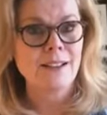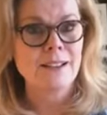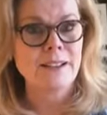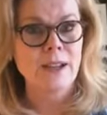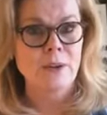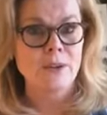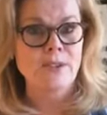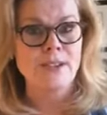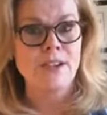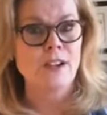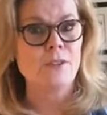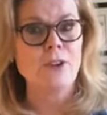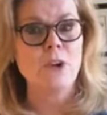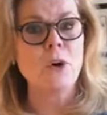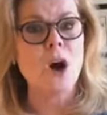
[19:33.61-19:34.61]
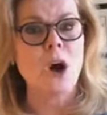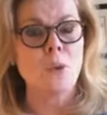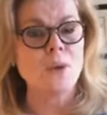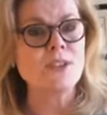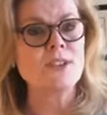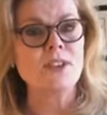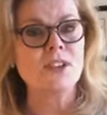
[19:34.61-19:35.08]
Now, is it ever
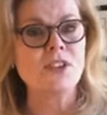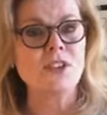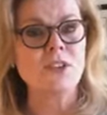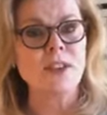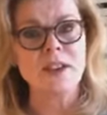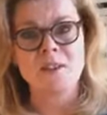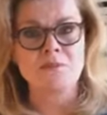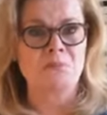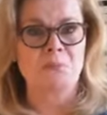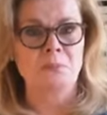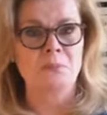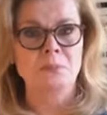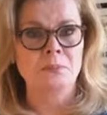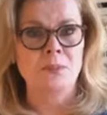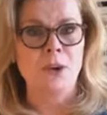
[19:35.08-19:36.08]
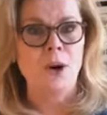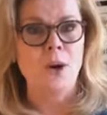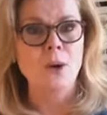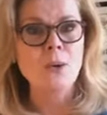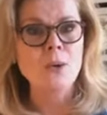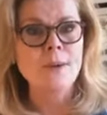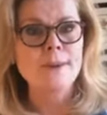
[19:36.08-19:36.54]
always going to do that?
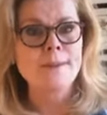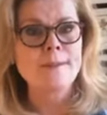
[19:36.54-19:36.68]
No.